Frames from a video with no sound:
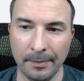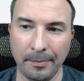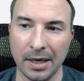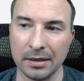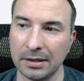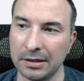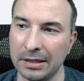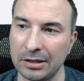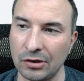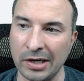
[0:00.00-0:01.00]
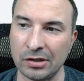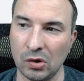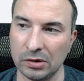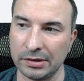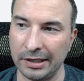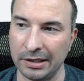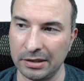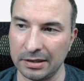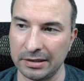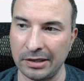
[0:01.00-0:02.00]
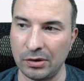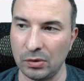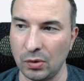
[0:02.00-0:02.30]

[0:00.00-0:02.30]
but the threshold is set to